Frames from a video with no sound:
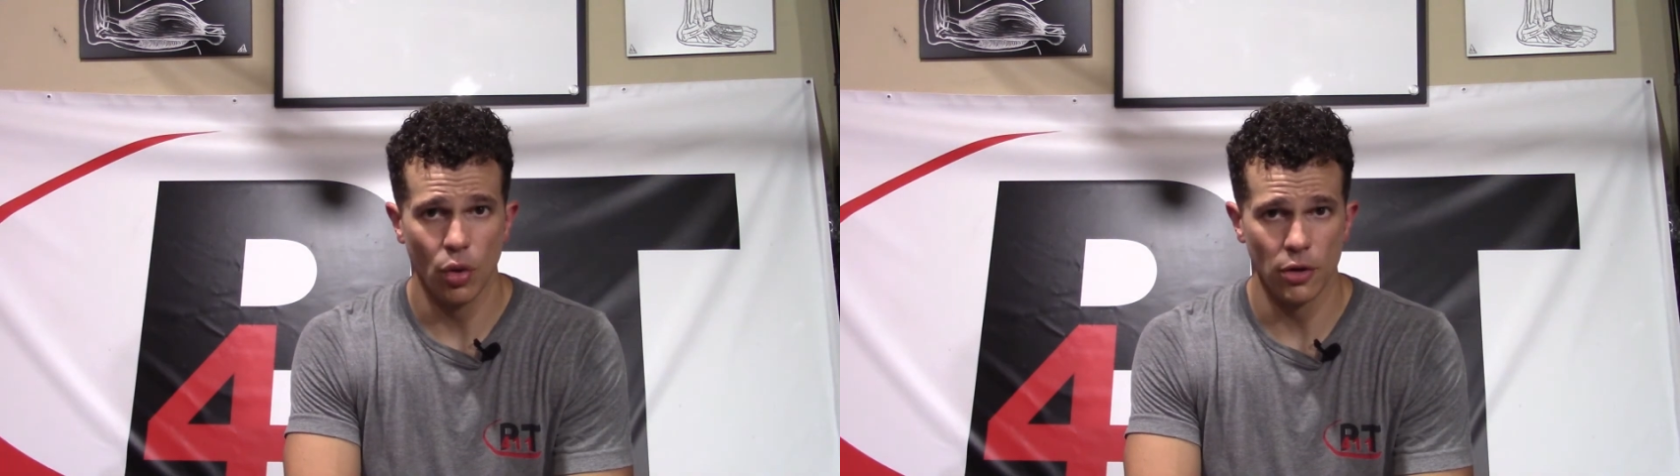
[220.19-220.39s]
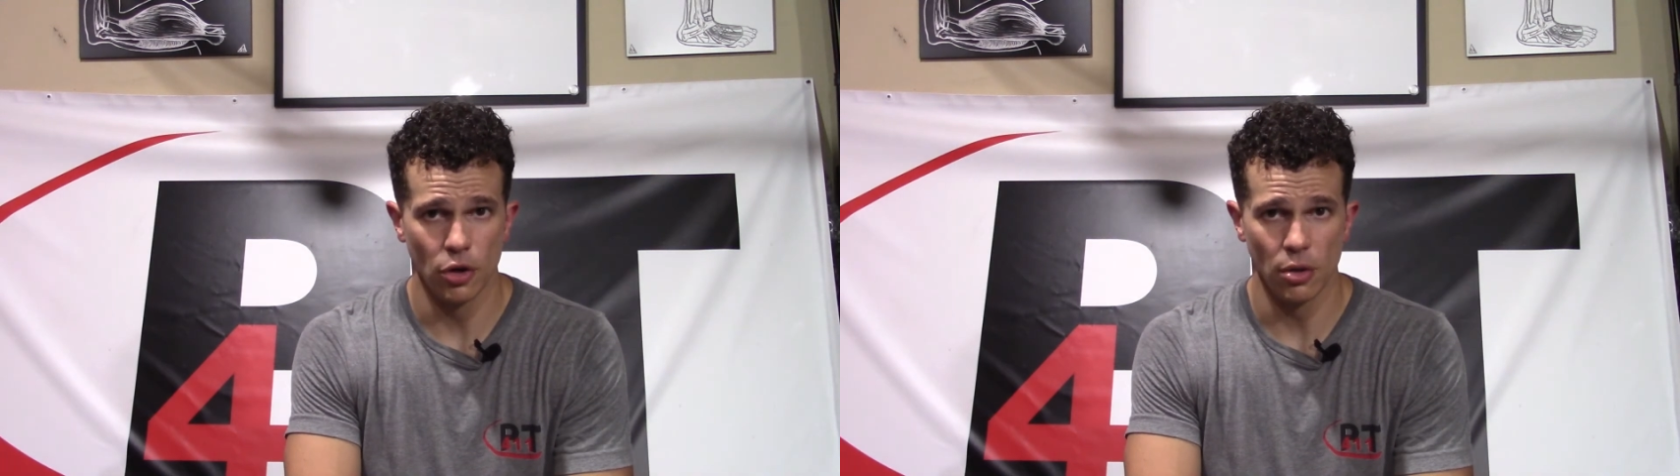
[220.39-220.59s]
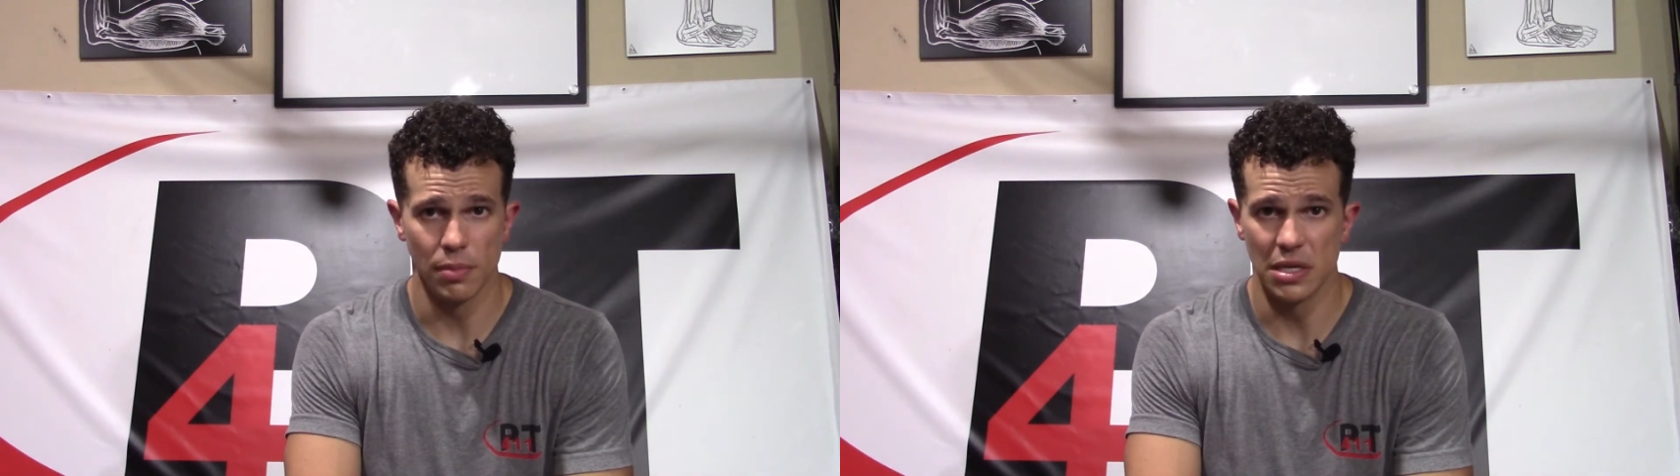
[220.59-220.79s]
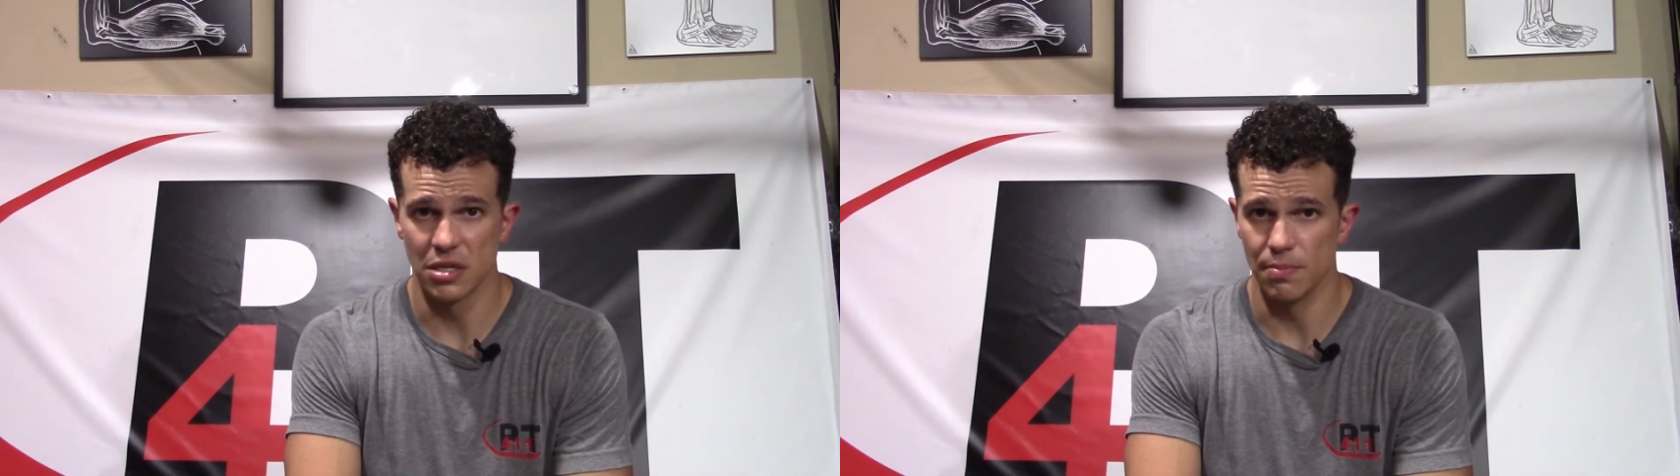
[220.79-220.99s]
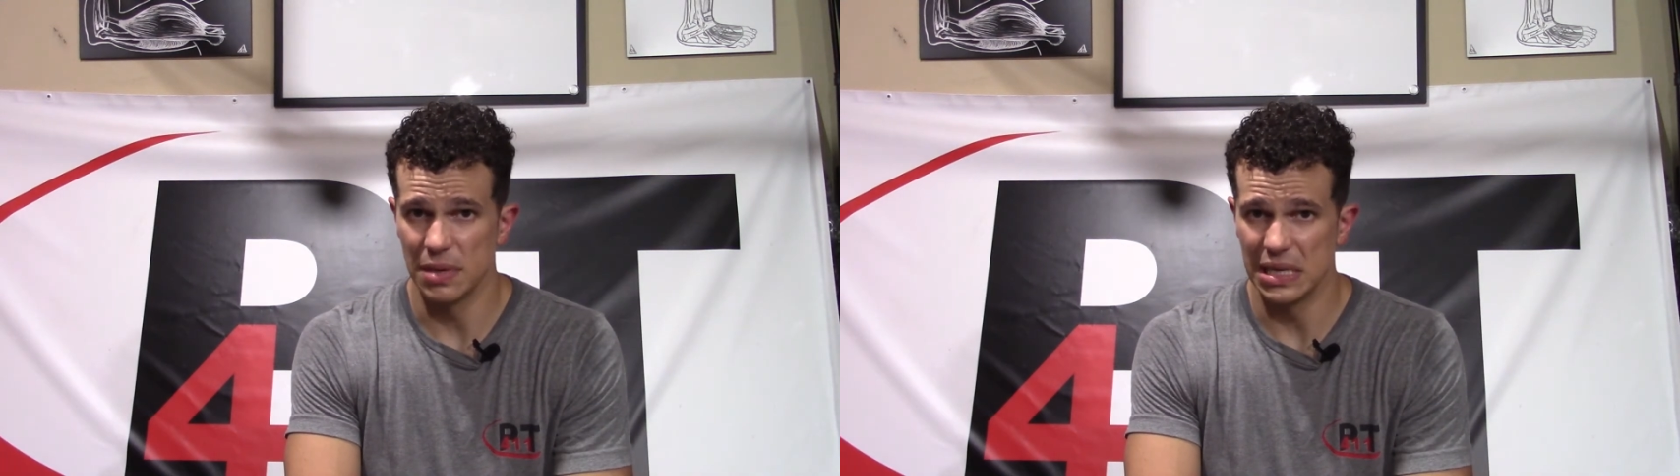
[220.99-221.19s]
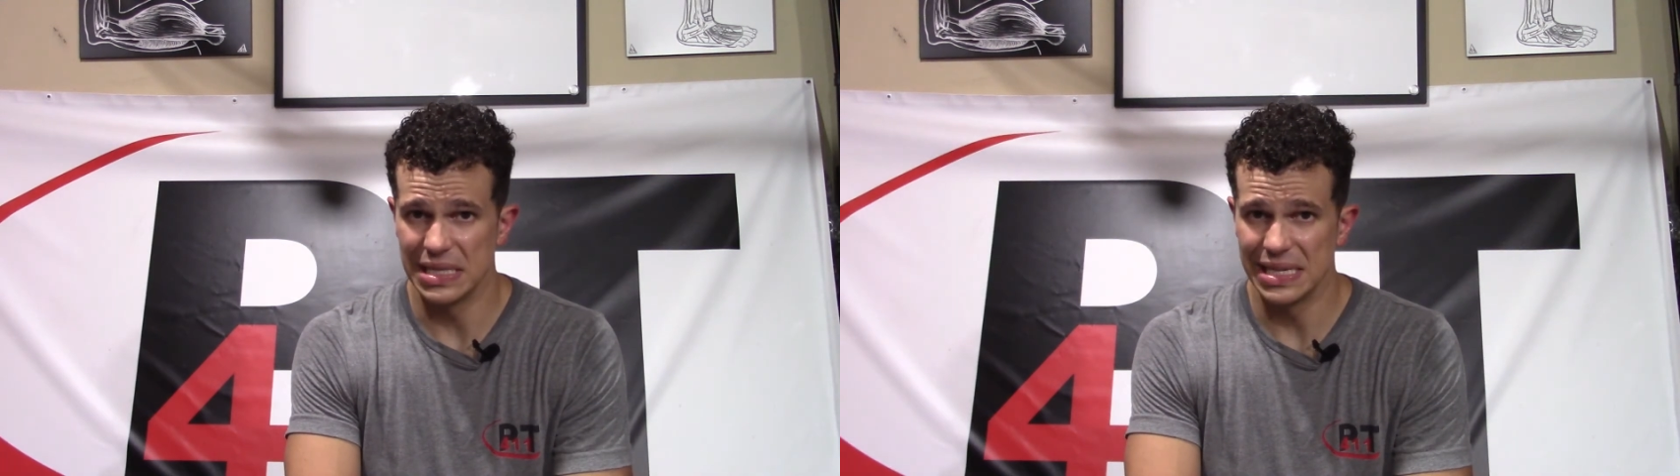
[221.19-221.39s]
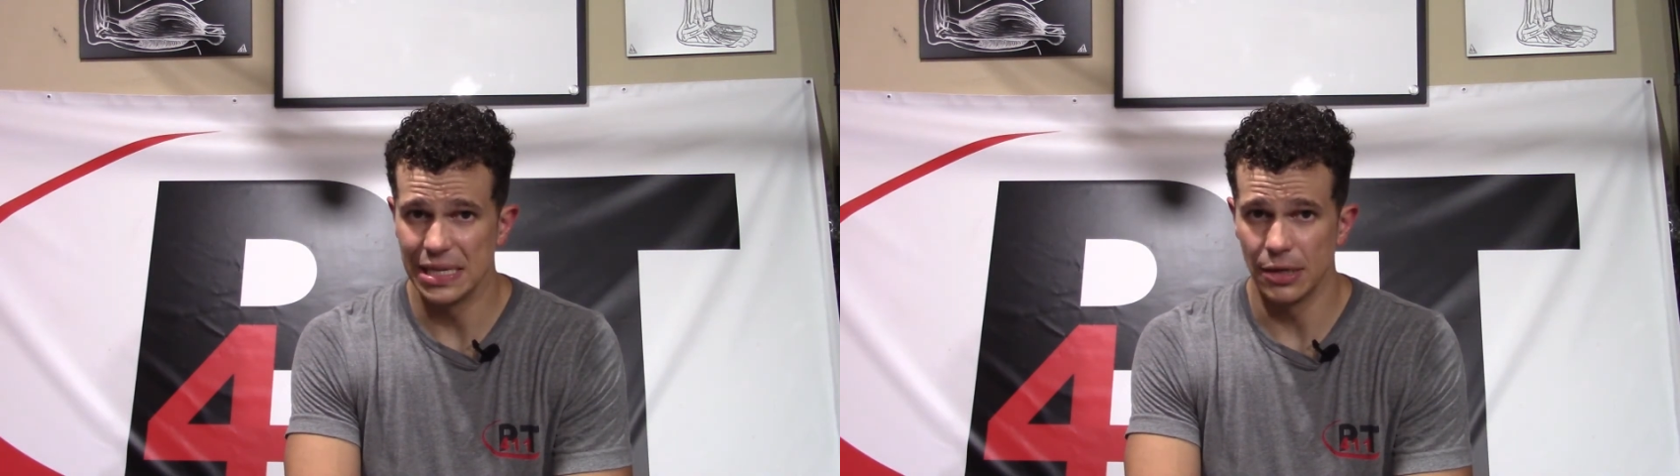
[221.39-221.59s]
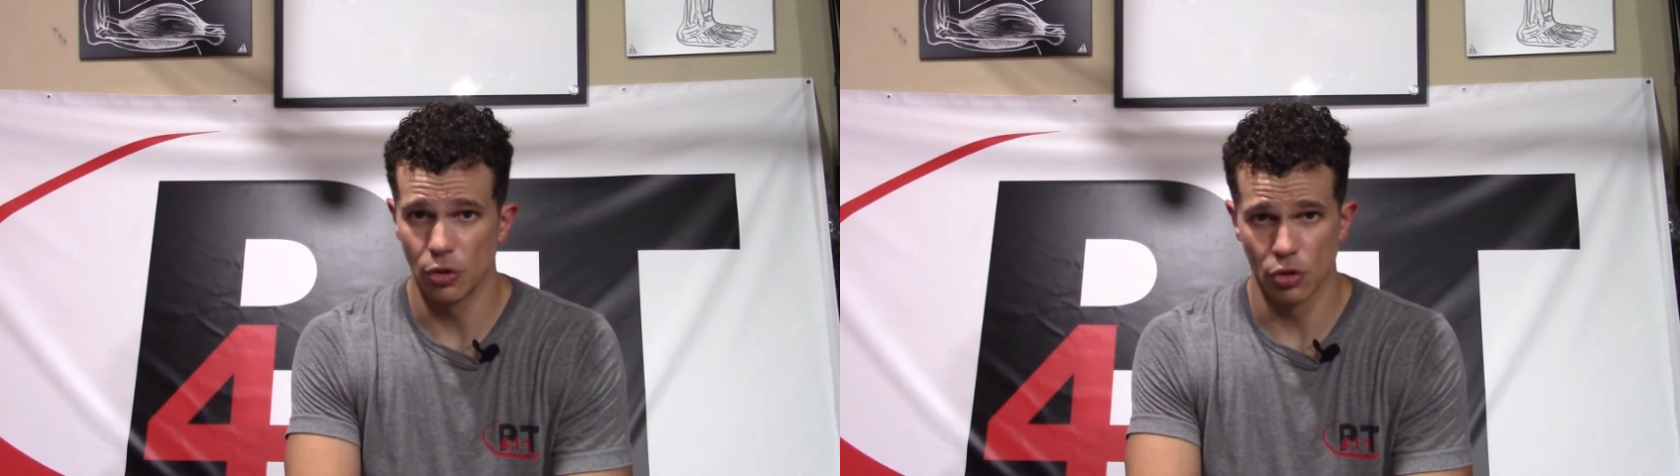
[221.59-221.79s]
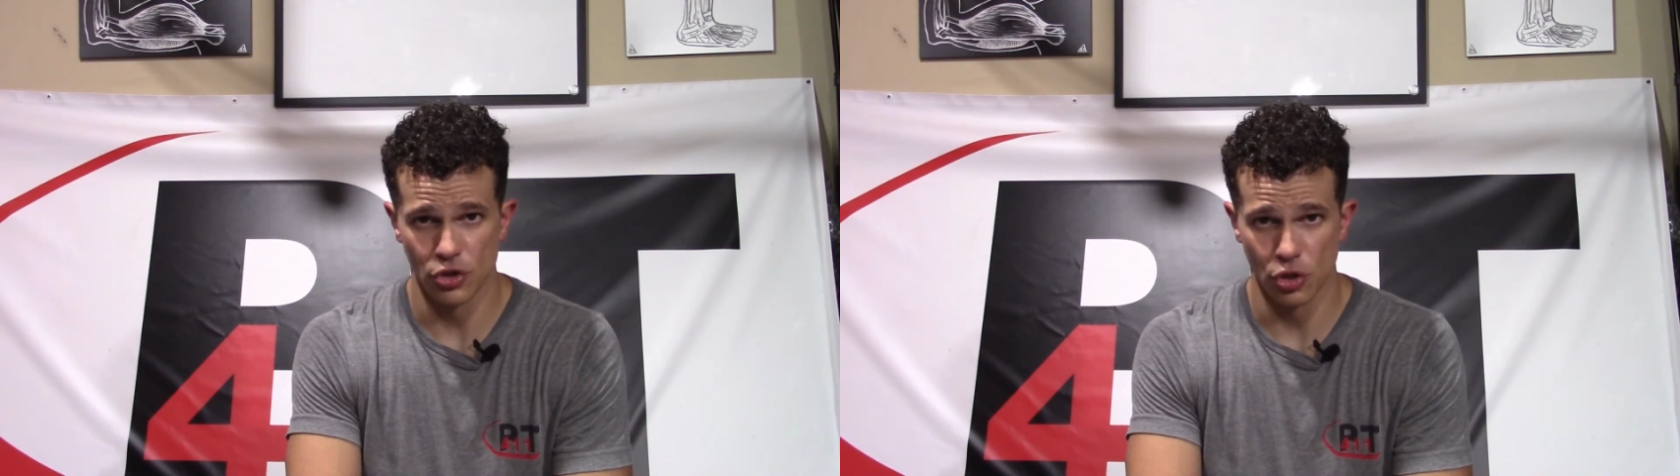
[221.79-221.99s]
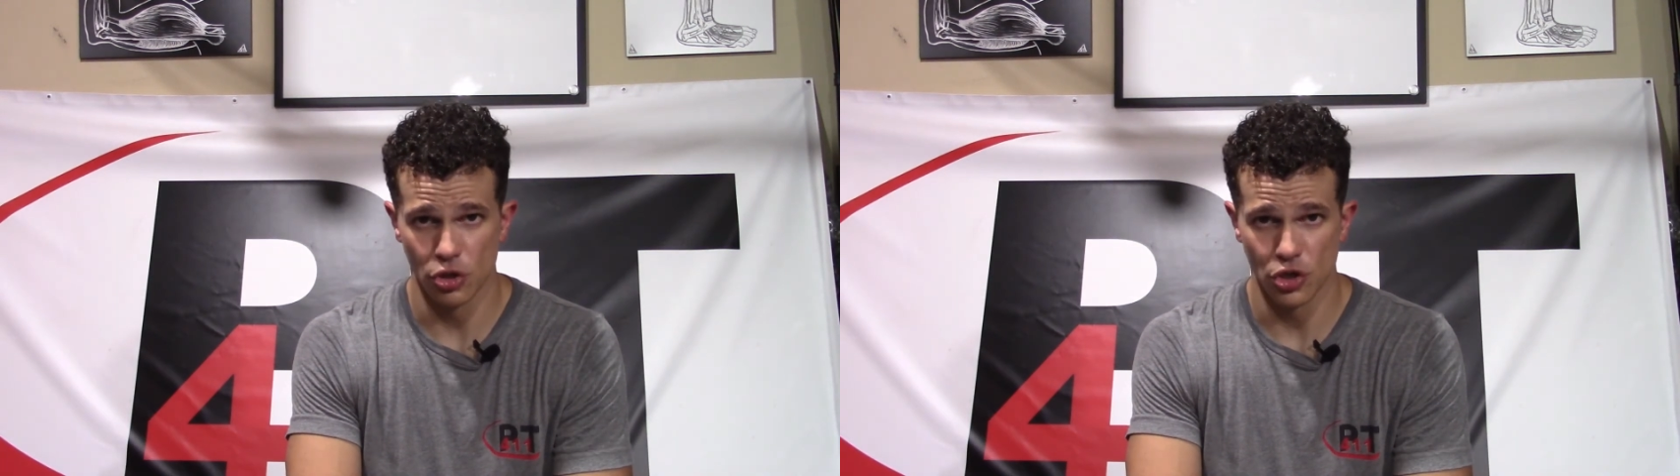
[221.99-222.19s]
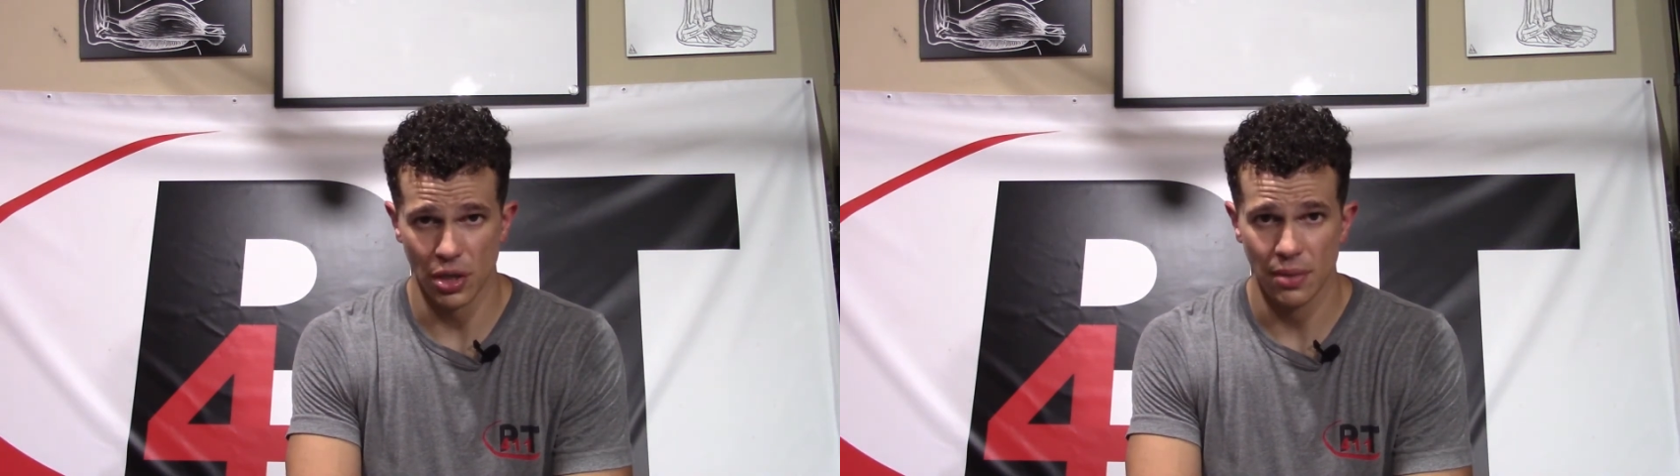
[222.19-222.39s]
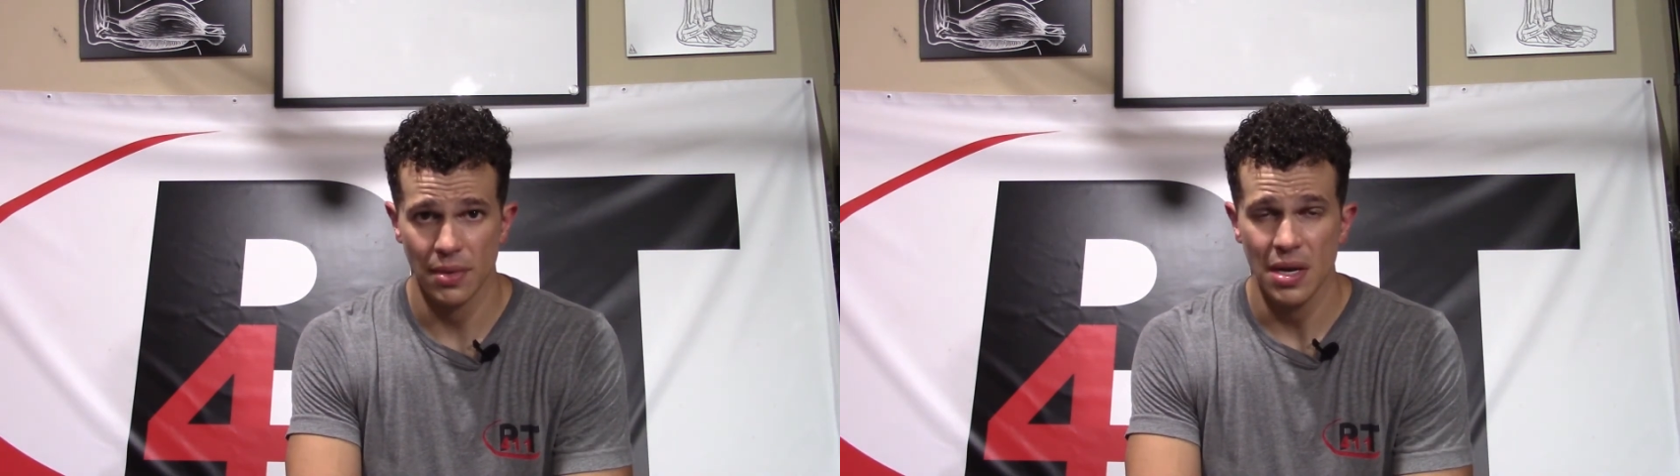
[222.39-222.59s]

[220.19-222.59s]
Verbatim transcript: whether it be some PT or surgery.